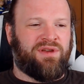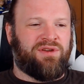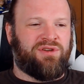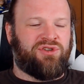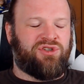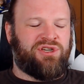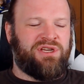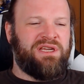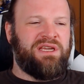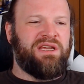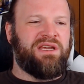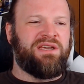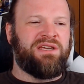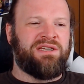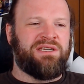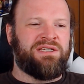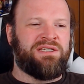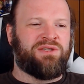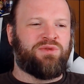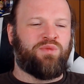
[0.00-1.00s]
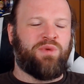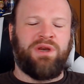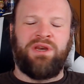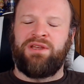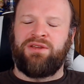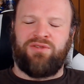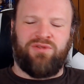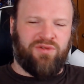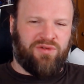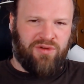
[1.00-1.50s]
she is
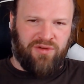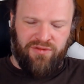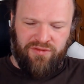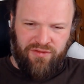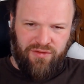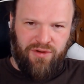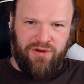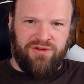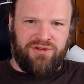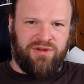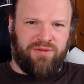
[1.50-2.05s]
willing to confront